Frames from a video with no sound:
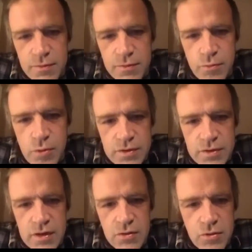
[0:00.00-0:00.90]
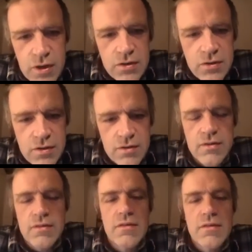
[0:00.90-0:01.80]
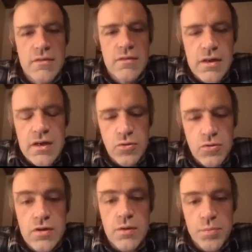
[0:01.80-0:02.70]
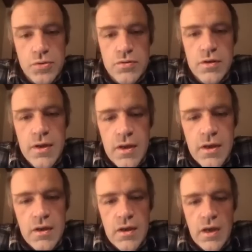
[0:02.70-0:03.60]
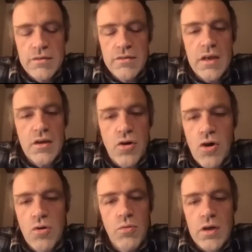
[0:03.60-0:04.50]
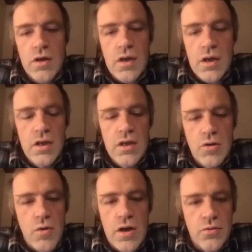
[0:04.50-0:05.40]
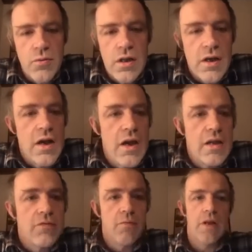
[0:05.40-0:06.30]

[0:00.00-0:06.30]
one terracotta pot. And they grow really quite well. I had really